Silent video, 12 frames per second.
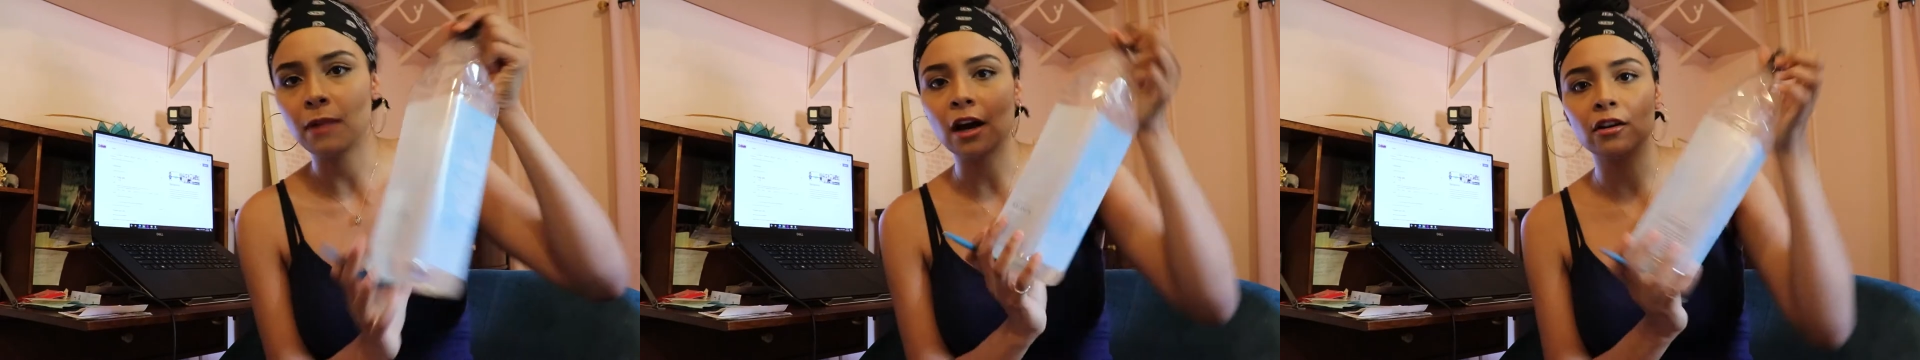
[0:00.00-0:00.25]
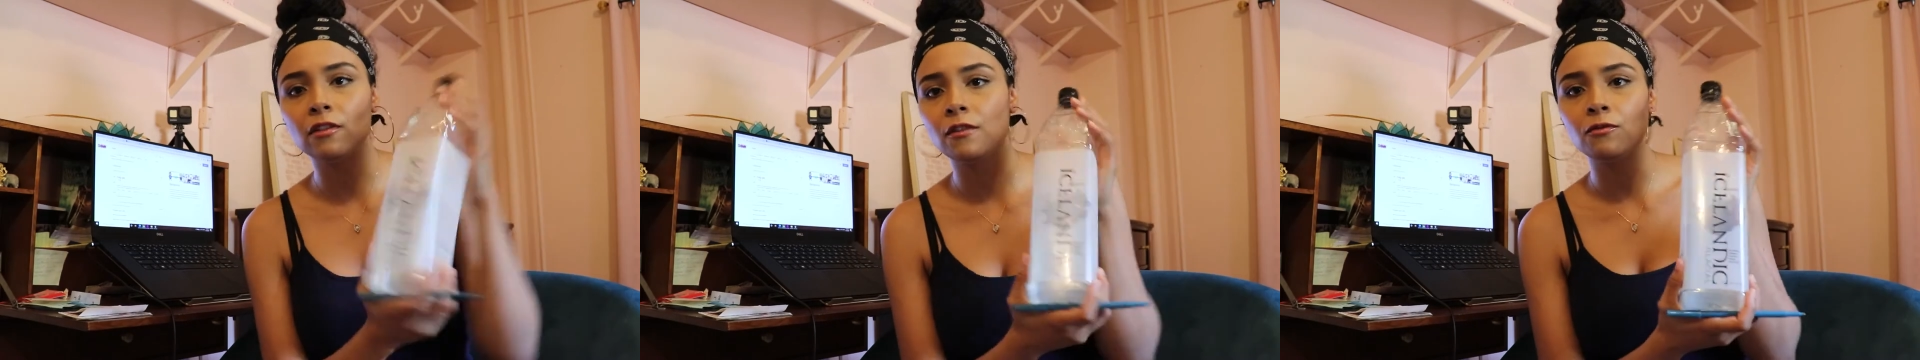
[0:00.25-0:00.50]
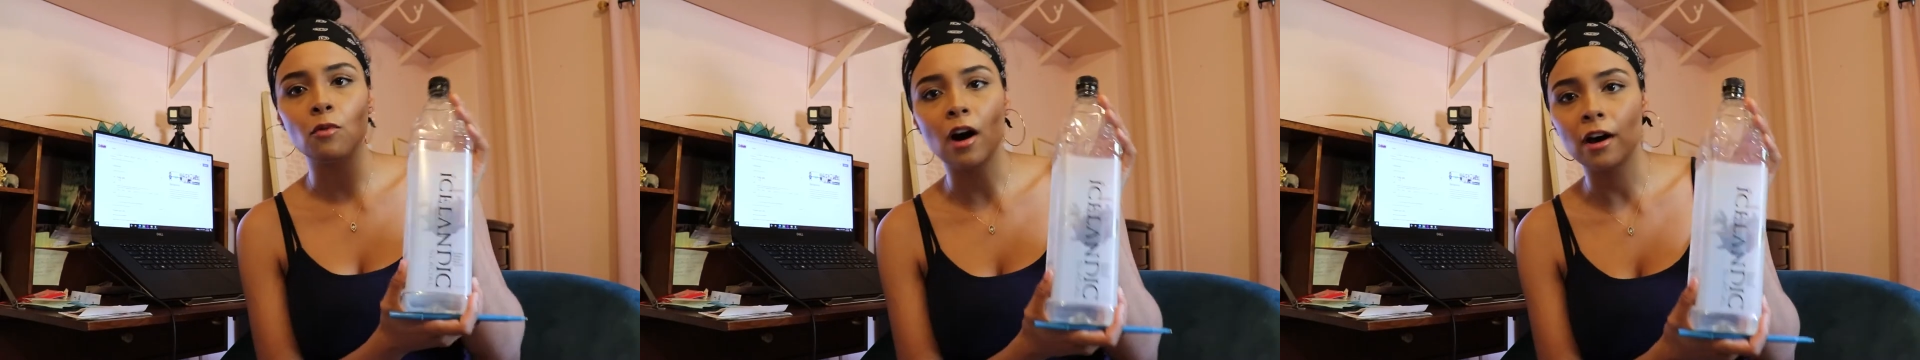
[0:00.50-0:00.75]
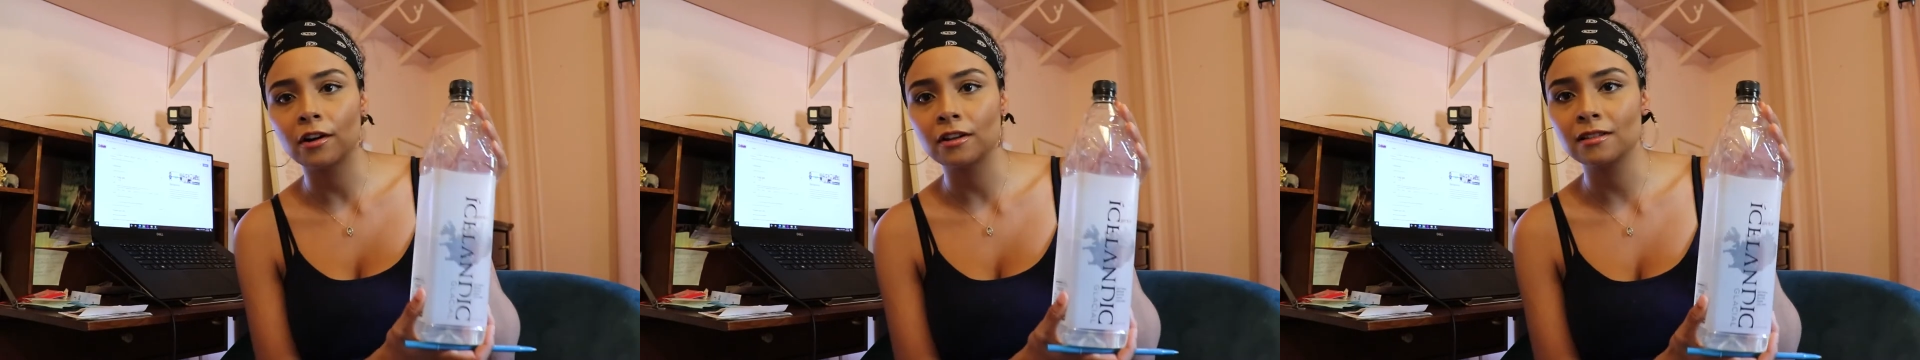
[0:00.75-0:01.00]
bottle of
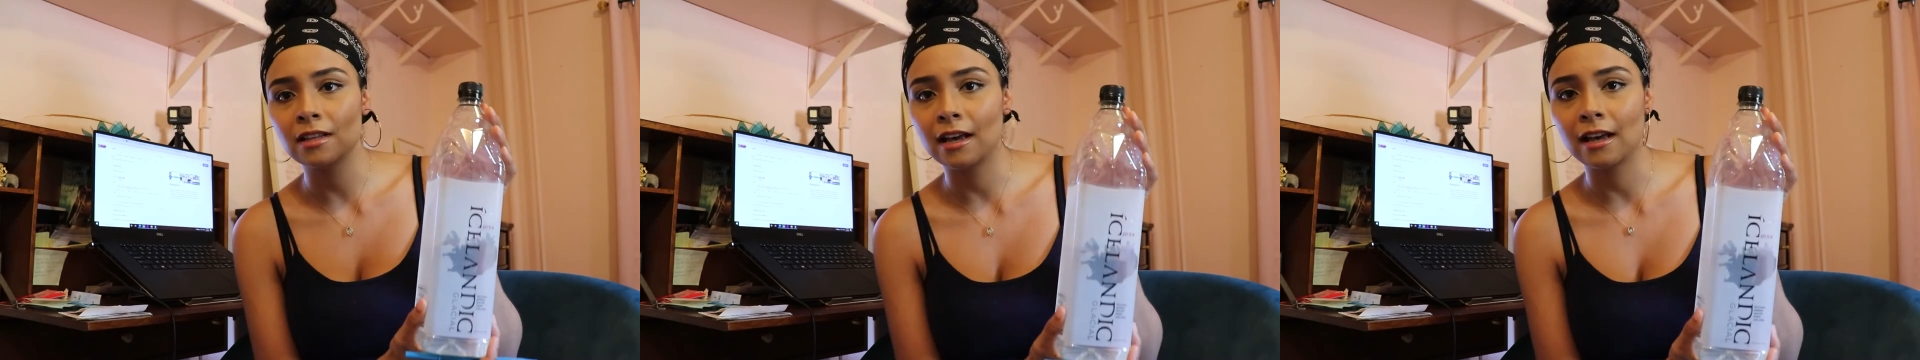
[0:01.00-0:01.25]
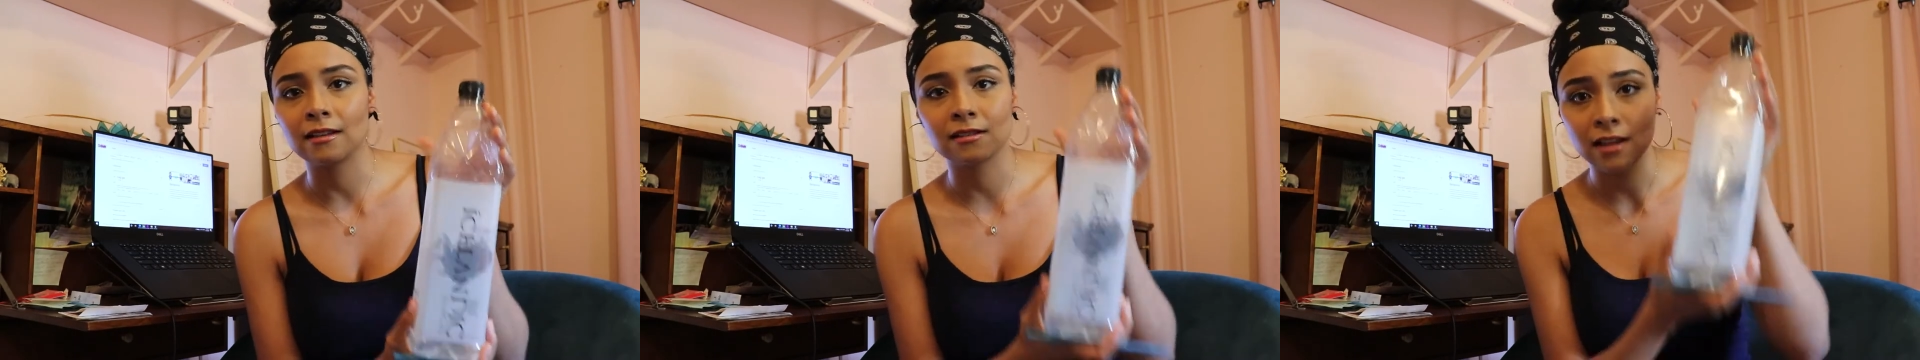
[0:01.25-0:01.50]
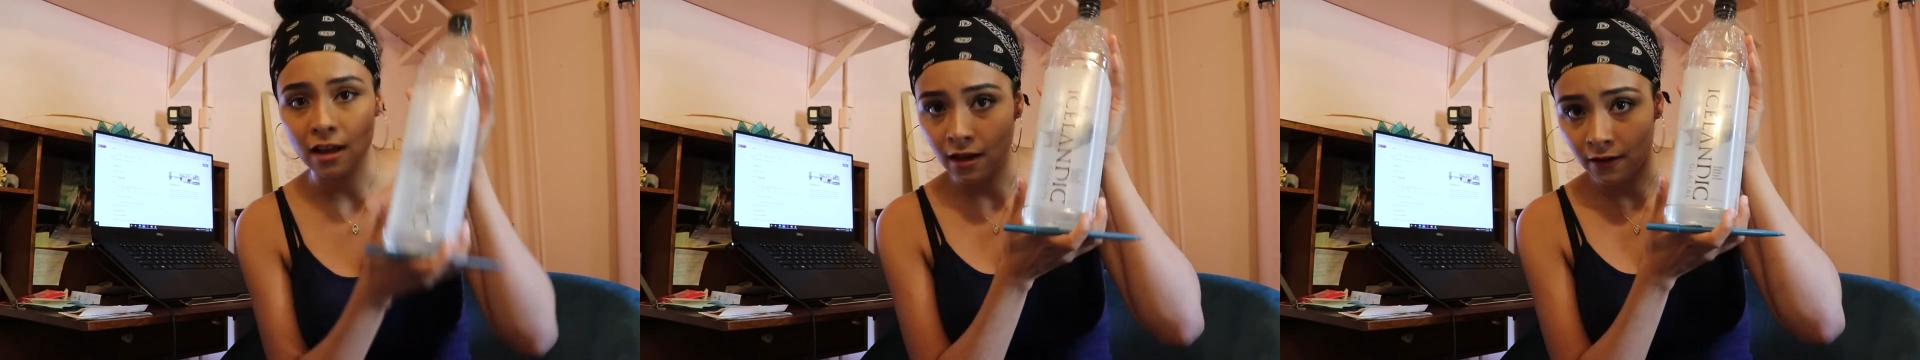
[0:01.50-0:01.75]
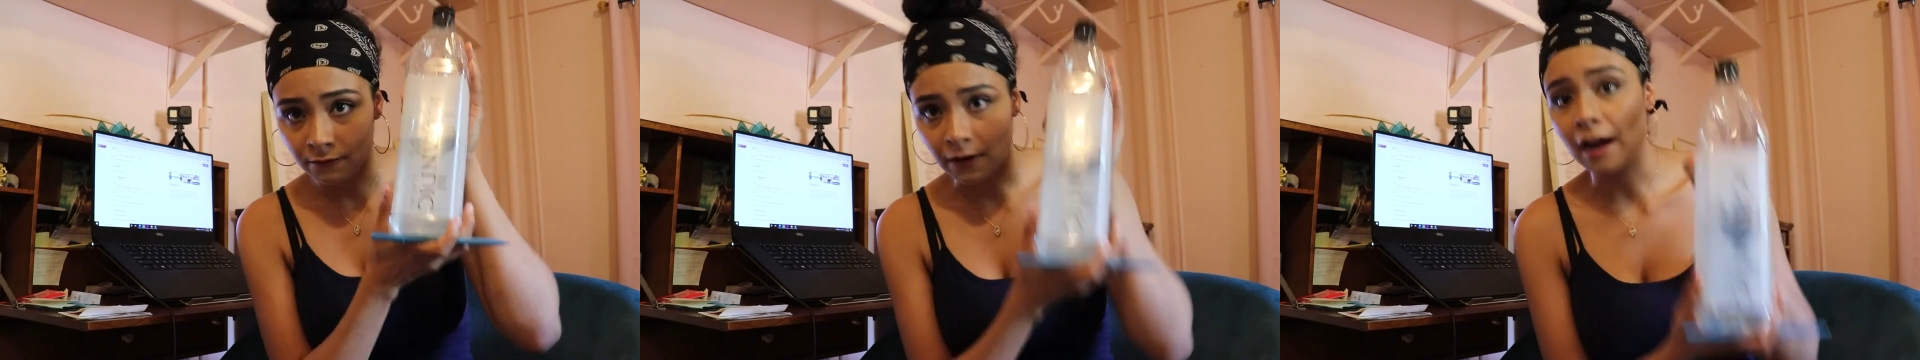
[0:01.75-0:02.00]
water says
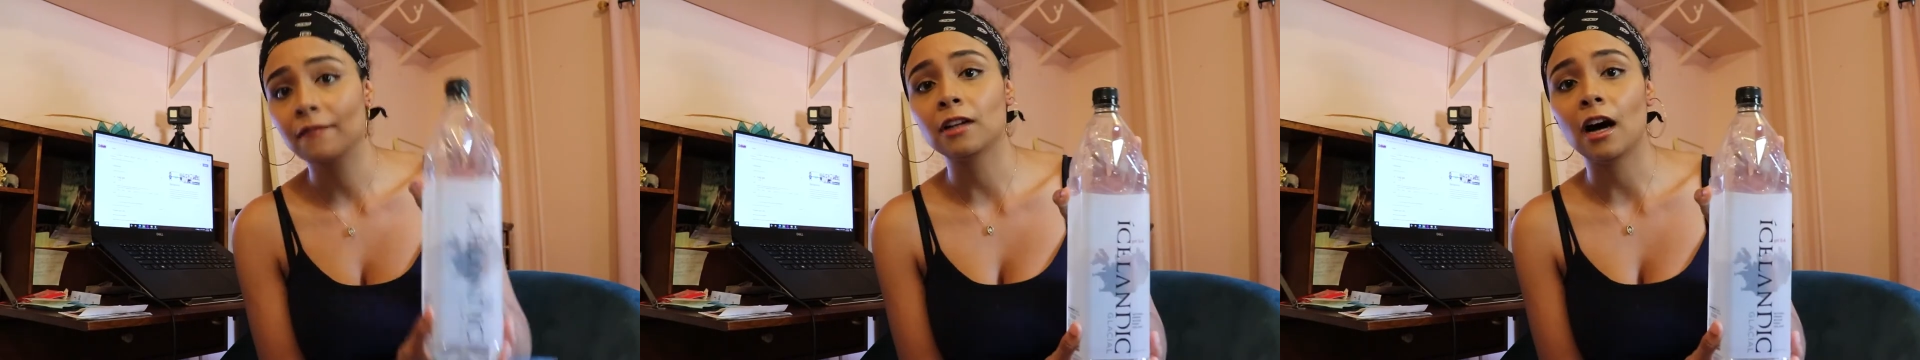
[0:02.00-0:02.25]
five